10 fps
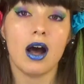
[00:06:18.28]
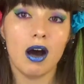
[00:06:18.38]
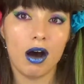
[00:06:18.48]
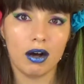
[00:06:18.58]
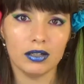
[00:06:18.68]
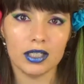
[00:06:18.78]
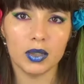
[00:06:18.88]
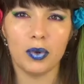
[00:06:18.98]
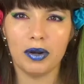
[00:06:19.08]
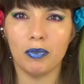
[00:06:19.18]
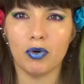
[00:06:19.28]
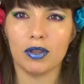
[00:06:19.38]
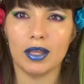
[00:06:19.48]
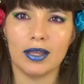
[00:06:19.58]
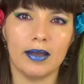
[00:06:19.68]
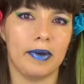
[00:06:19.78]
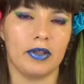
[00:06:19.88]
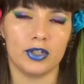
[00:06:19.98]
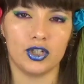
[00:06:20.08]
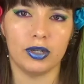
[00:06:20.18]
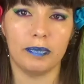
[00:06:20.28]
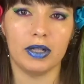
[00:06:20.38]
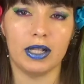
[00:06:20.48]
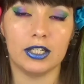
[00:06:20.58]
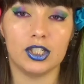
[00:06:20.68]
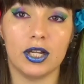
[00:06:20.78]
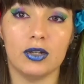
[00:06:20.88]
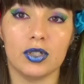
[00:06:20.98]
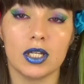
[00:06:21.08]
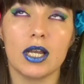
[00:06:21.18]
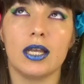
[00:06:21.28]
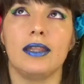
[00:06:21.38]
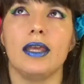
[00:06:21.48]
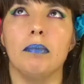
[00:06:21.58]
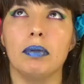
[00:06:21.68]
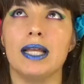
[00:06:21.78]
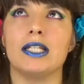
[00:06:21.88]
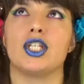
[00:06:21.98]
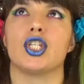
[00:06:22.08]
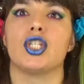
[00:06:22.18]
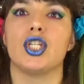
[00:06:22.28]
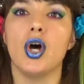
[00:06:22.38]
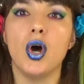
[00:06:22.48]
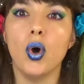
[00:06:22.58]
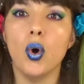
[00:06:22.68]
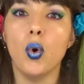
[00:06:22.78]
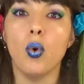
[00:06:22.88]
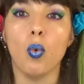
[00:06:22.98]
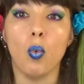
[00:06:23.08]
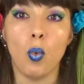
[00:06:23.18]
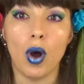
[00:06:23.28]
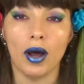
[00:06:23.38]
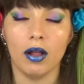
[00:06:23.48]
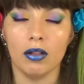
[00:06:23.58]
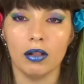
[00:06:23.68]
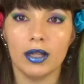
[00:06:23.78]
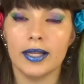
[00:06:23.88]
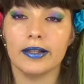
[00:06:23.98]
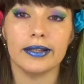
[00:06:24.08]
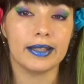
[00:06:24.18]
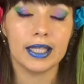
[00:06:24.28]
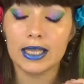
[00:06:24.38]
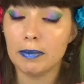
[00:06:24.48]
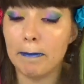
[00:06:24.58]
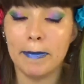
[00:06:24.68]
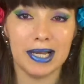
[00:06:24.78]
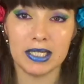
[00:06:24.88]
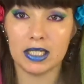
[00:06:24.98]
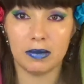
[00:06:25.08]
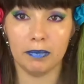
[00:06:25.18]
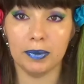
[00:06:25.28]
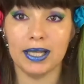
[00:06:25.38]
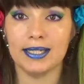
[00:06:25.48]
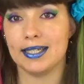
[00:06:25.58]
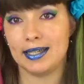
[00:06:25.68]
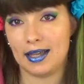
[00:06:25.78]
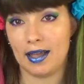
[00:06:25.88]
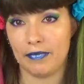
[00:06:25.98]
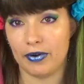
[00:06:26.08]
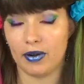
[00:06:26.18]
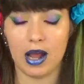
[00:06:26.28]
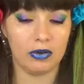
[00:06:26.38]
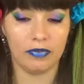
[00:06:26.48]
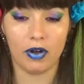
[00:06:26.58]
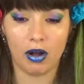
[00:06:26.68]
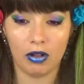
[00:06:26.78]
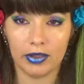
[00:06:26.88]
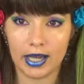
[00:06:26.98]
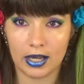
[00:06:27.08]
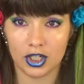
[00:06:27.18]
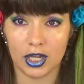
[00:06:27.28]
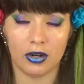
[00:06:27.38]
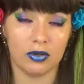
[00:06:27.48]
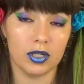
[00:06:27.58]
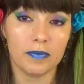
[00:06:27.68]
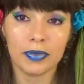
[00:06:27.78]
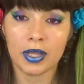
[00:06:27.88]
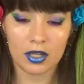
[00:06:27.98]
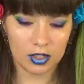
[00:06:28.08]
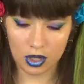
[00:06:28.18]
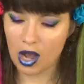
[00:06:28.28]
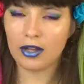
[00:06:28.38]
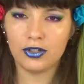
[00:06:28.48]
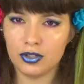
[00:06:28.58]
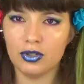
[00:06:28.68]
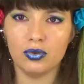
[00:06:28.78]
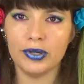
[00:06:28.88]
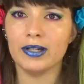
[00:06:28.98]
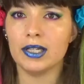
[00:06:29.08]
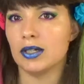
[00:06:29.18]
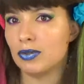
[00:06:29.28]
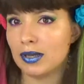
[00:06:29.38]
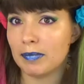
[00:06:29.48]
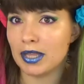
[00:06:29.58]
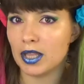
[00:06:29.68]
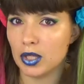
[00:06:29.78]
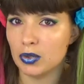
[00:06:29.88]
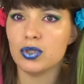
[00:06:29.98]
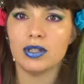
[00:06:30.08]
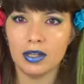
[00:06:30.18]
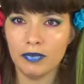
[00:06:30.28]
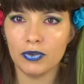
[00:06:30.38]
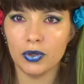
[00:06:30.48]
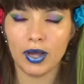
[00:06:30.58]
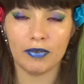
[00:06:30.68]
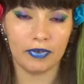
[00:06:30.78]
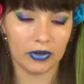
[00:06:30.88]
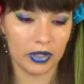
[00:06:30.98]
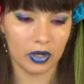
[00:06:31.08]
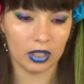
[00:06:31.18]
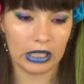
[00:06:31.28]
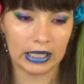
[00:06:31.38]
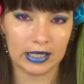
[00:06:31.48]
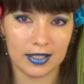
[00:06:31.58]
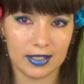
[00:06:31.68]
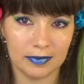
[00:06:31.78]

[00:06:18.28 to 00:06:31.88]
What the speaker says: Also, one more thing about the Sugarpill eyeshadows, they blend so well. Like the best blending ever out of all the eyeshadows. So I do really recommend those if you have very oily lids.